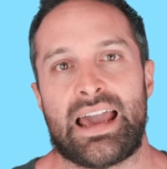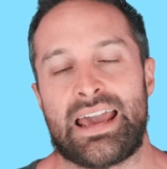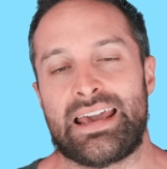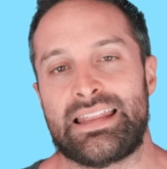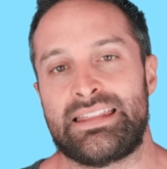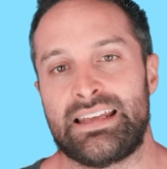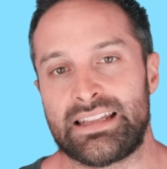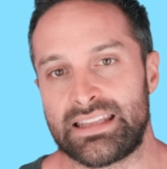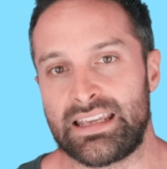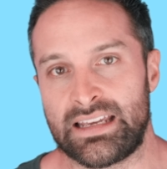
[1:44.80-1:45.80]
And then
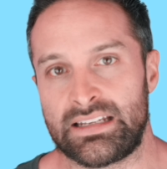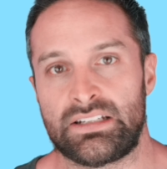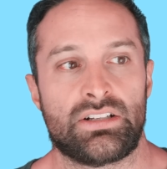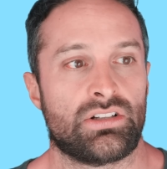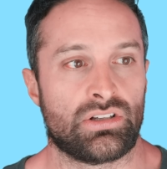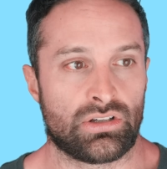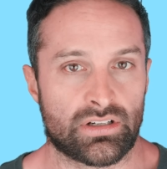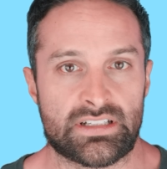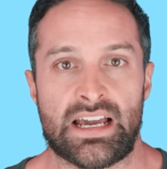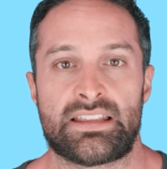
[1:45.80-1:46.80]
at the end,
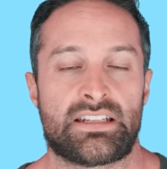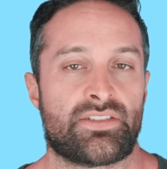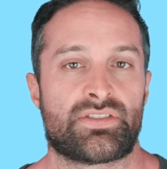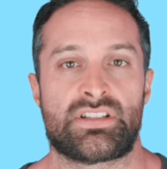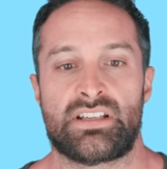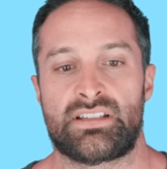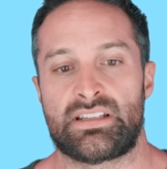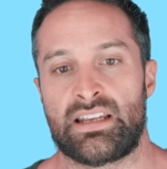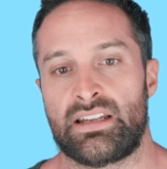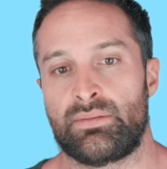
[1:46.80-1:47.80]
looked at the differences
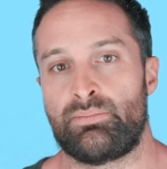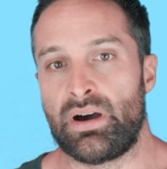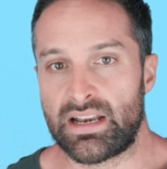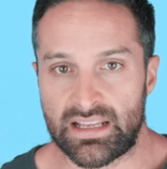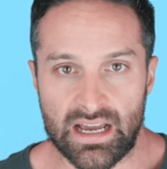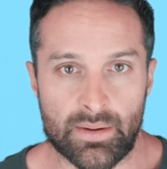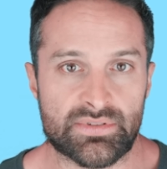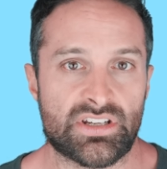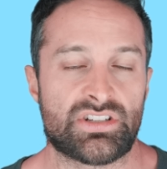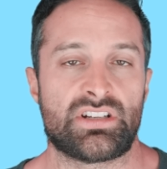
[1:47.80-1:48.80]
in body
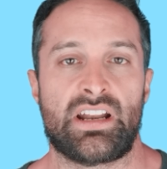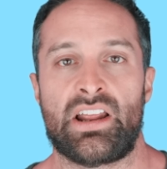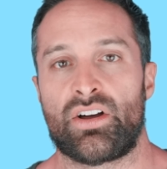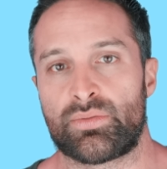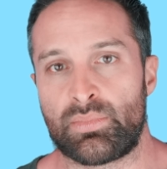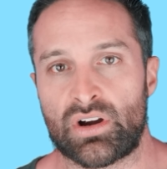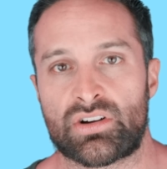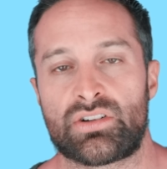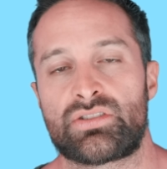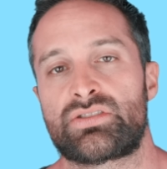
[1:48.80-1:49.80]
composition and health
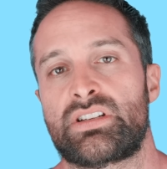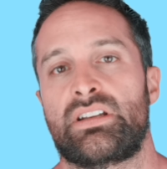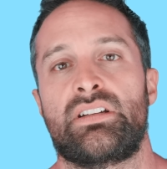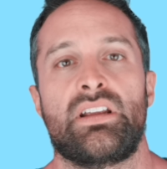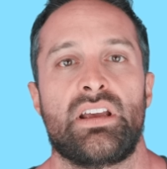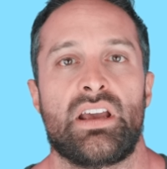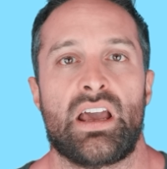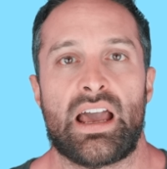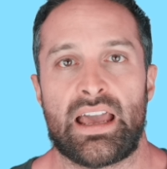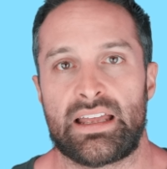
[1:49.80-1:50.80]
markers and
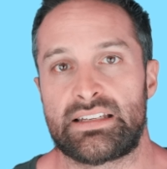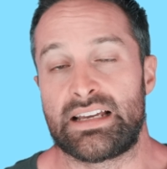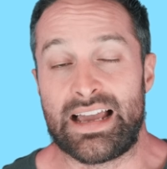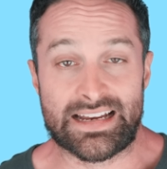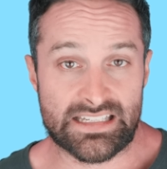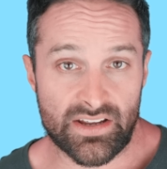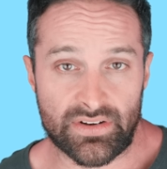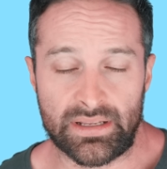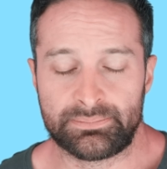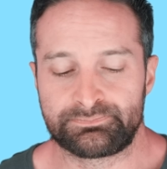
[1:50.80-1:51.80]

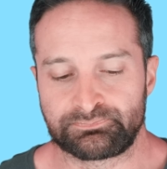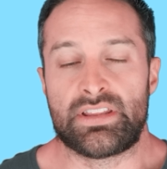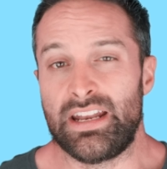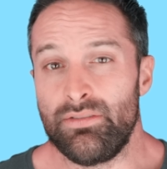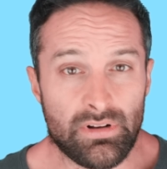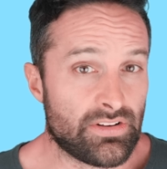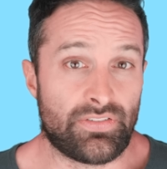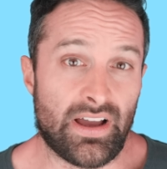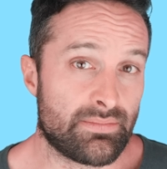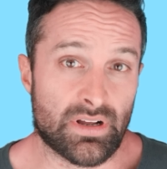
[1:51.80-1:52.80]
activity. They didn't really
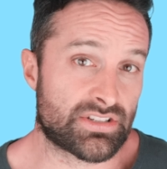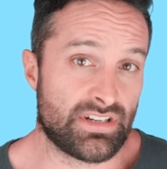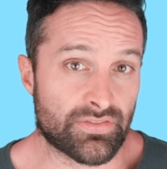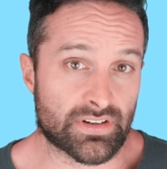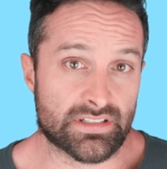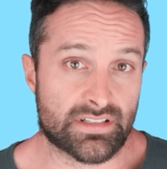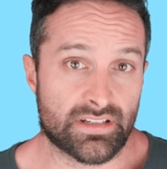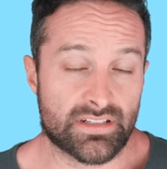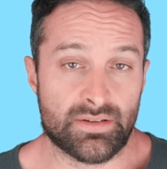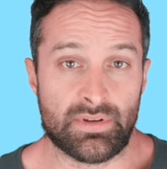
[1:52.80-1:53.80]
find much difference,
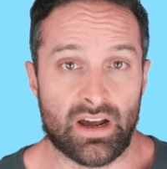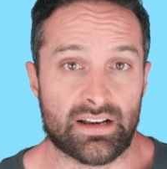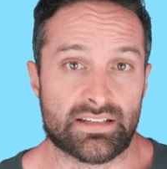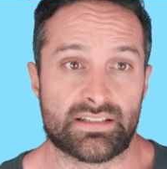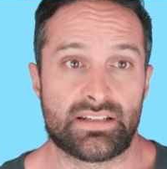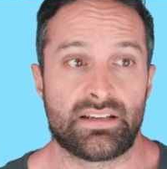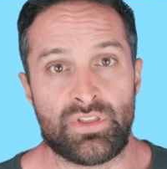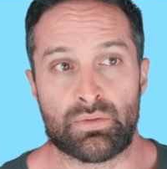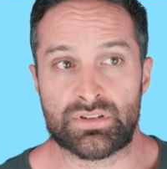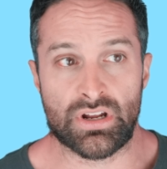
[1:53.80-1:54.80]
to be honest.
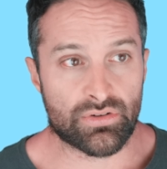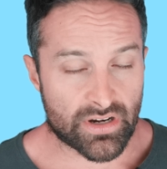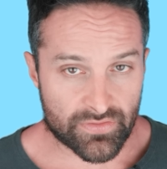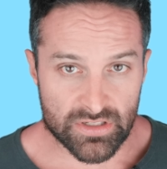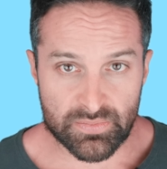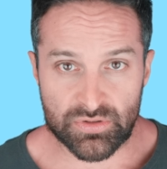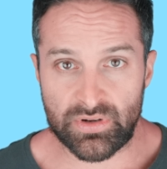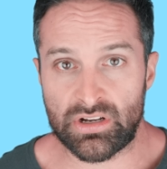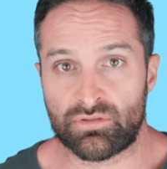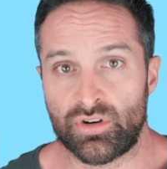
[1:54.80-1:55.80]
There was no difference
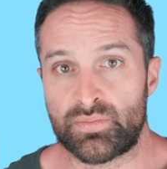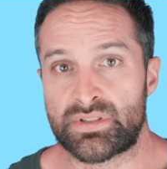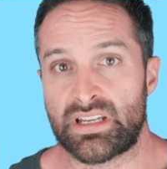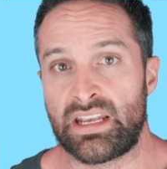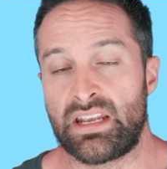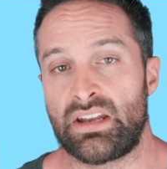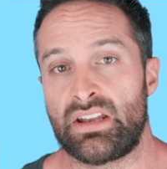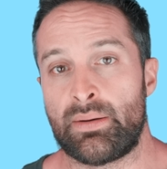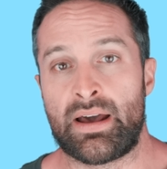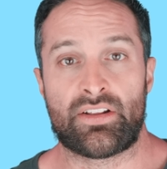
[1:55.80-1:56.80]
between groups
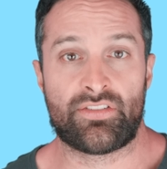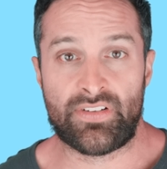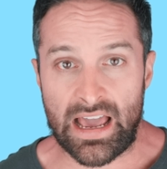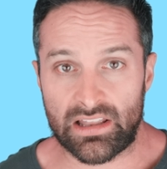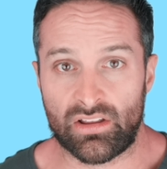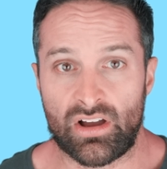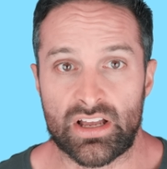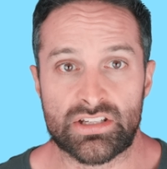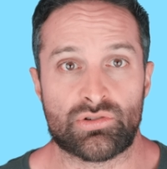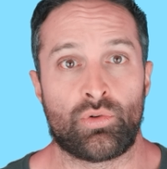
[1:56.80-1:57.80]
in amount of fat
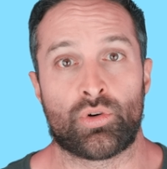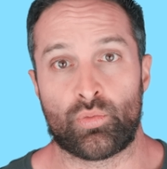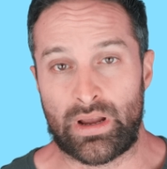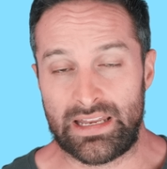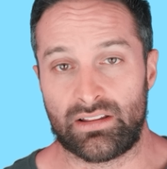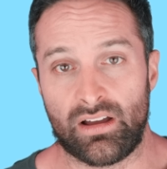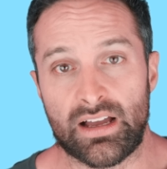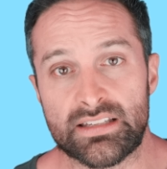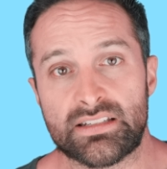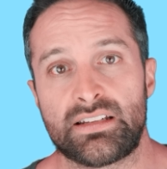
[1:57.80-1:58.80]
lost or weight
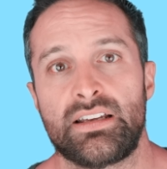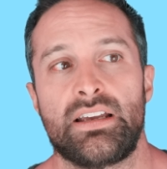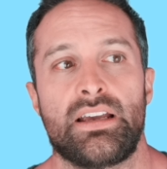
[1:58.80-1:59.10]
lost.